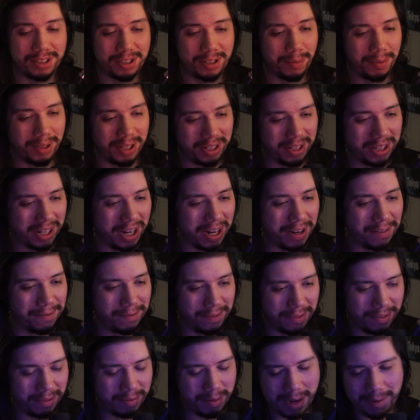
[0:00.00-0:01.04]
something that I've
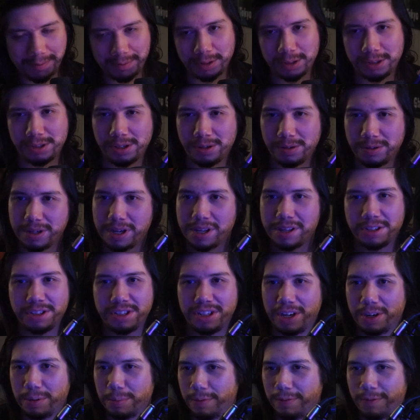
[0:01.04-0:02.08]
never shown on this
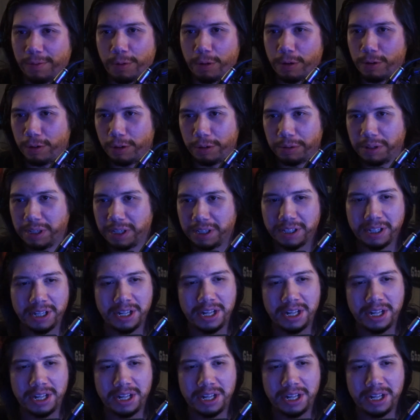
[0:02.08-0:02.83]
channel before, or